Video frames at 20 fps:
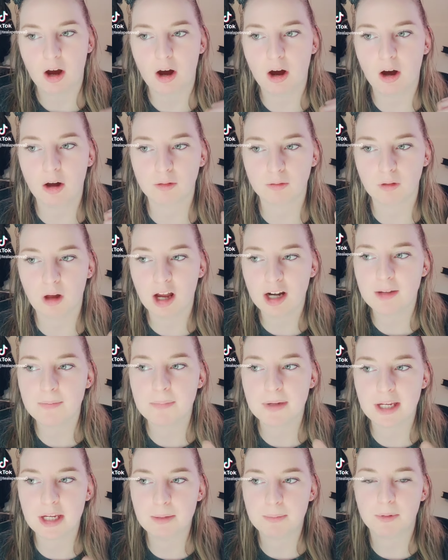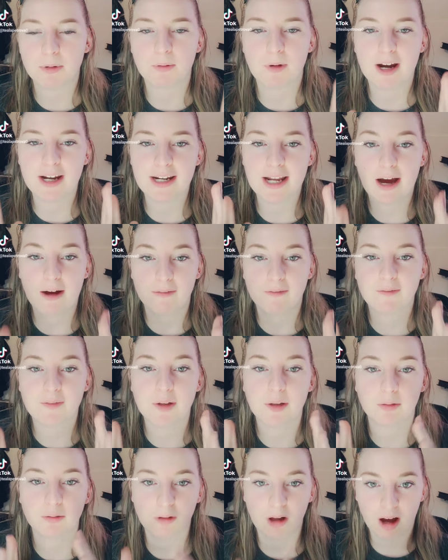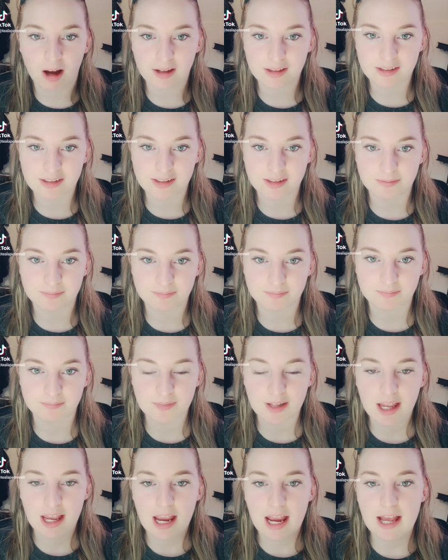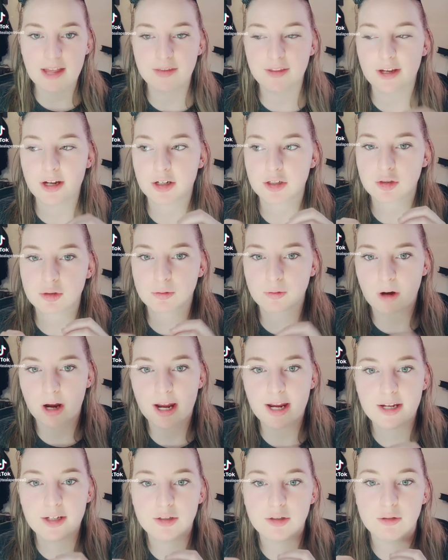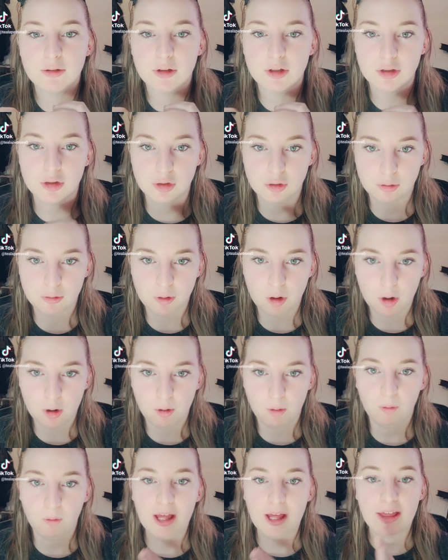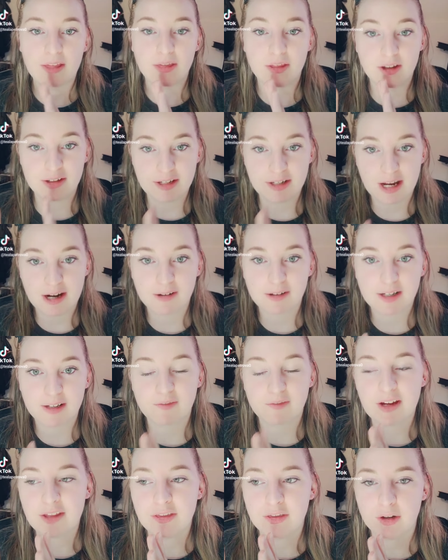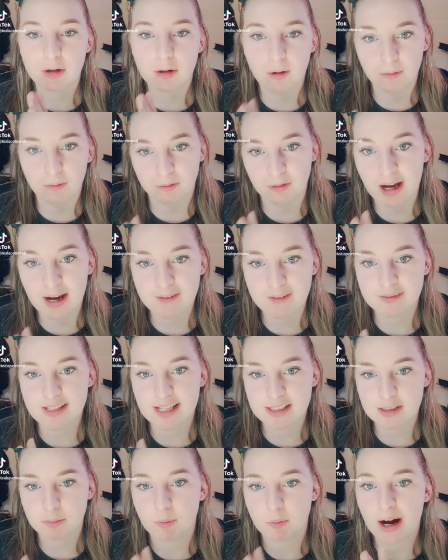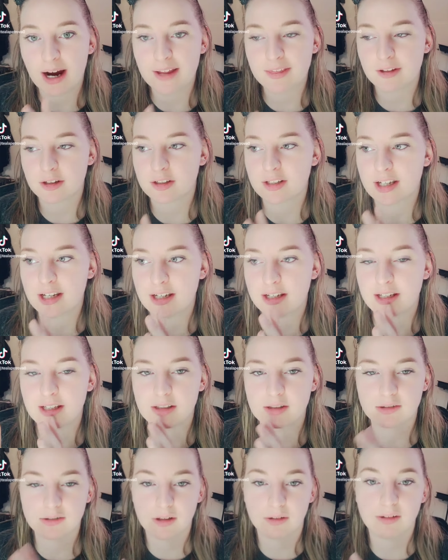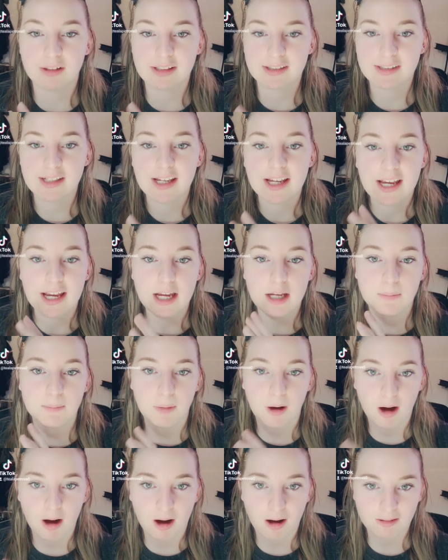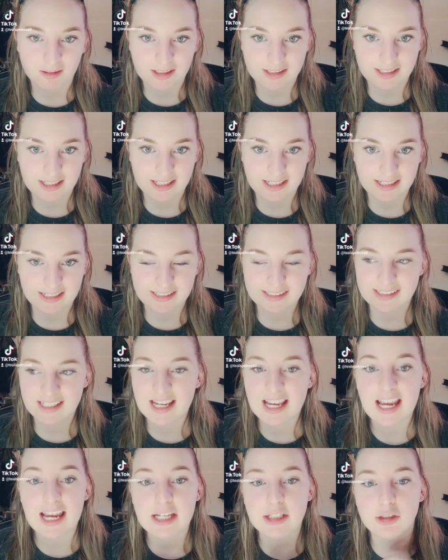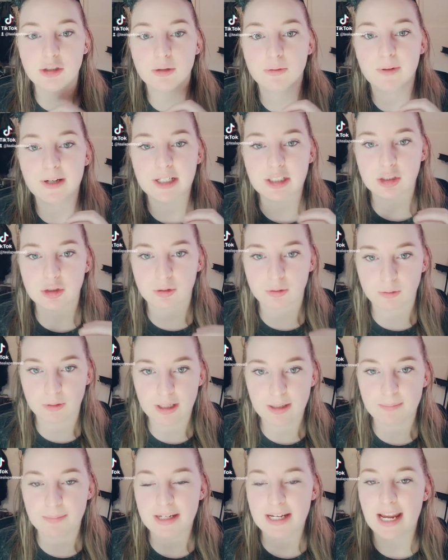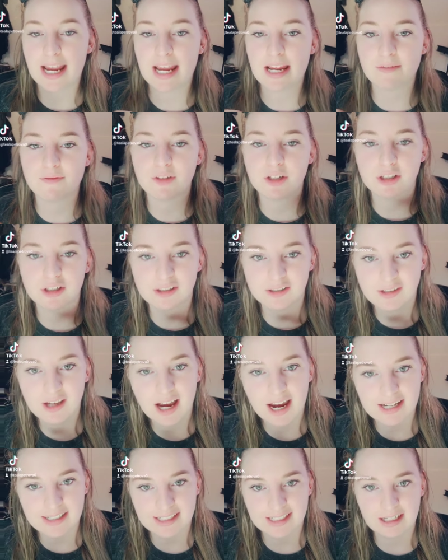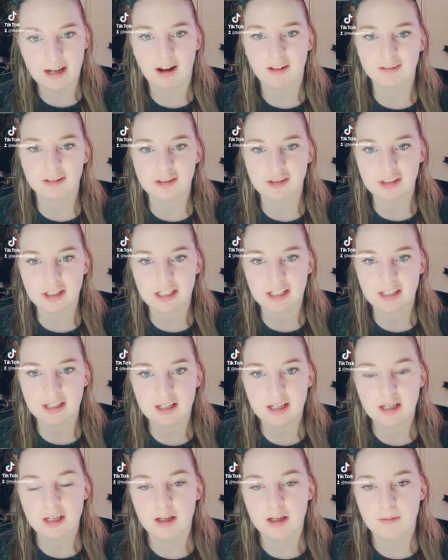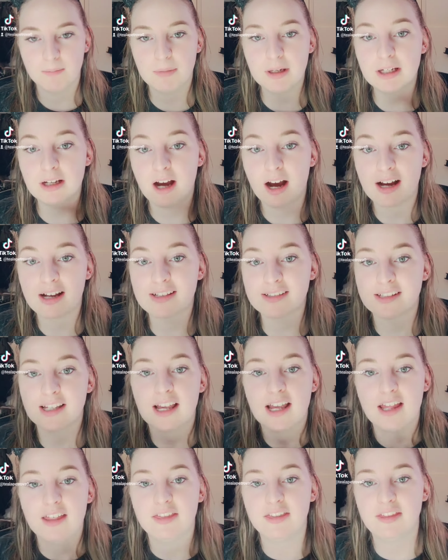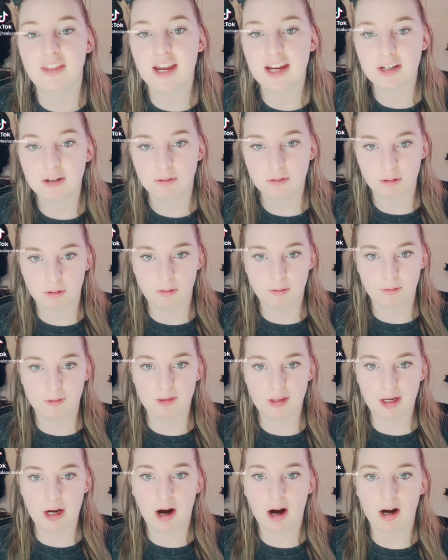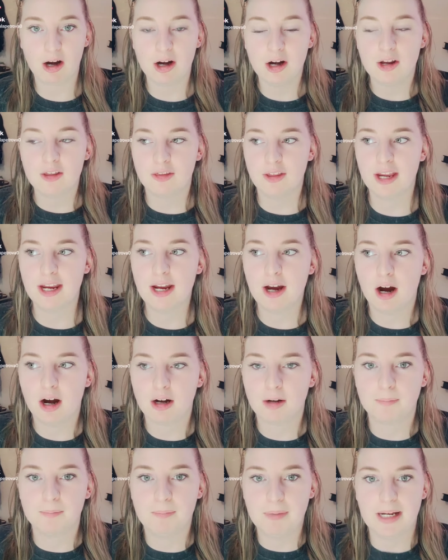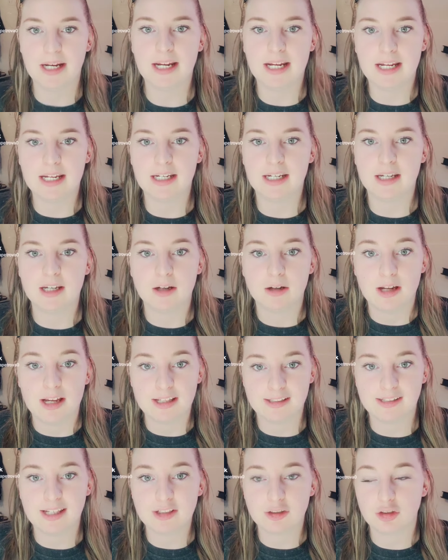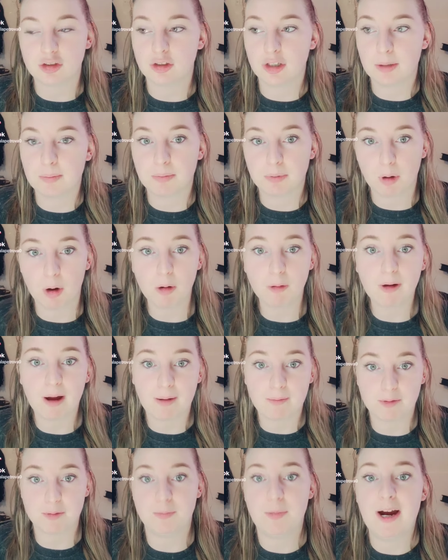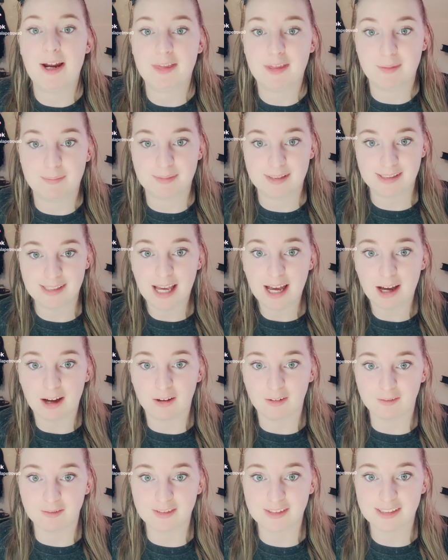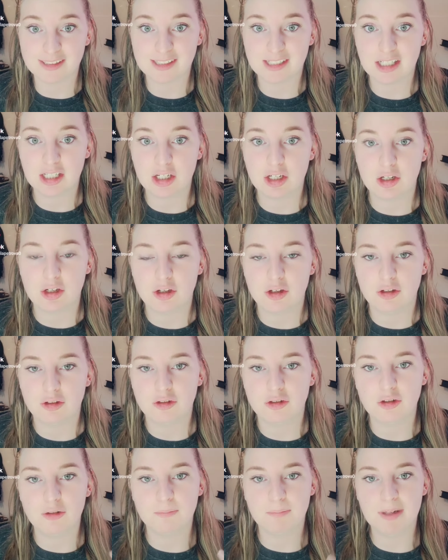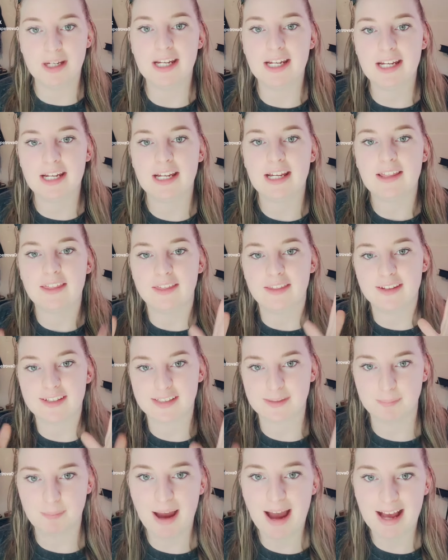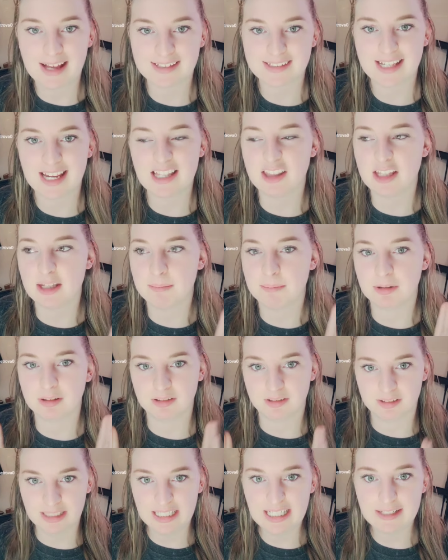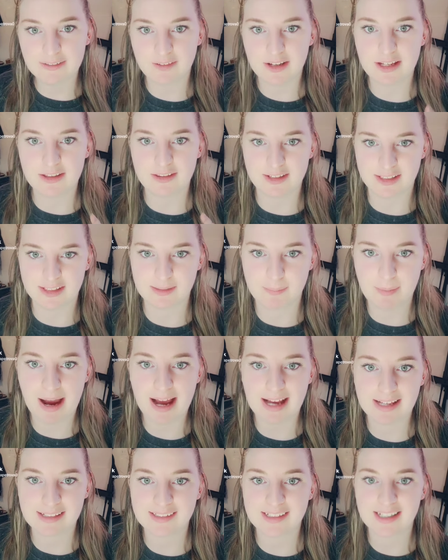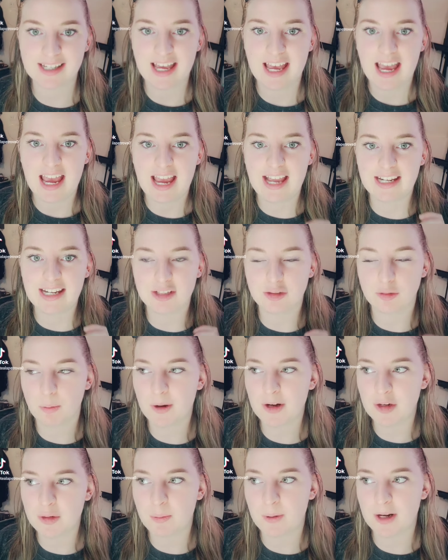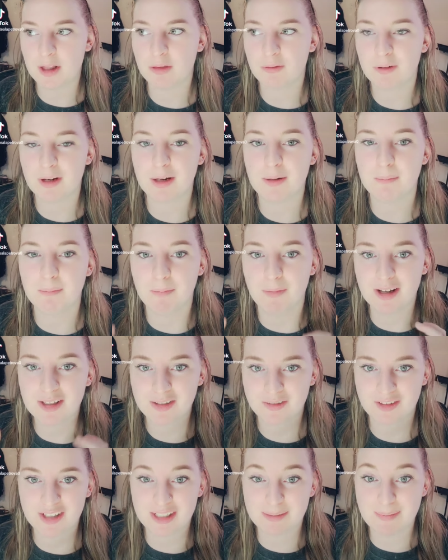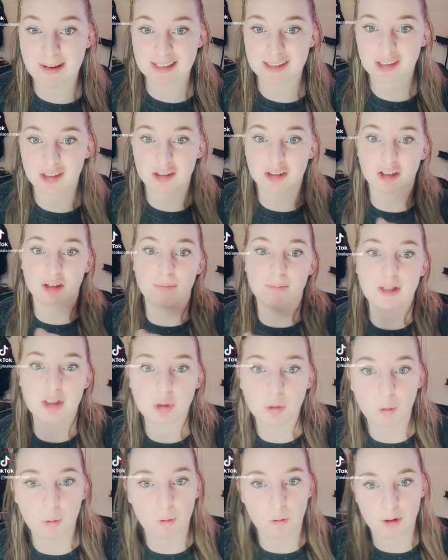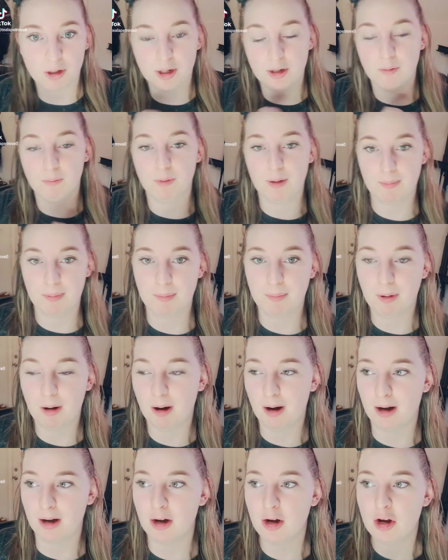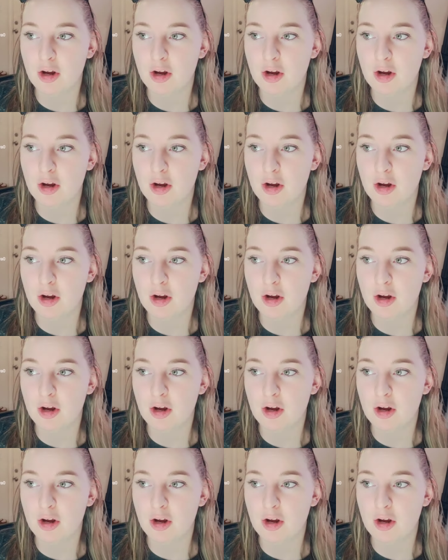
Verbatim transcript: A lot of people right now feel lost and they are trying to control the narrative in their own lives. That's why they're taking solace in politics, into extreme behaviors, ideology, because they don't know who they are. They are being essentially programmed by themselves to be this mask and they believe in this mask. And in 2023, much of these masks are going to be torn and ripped apart.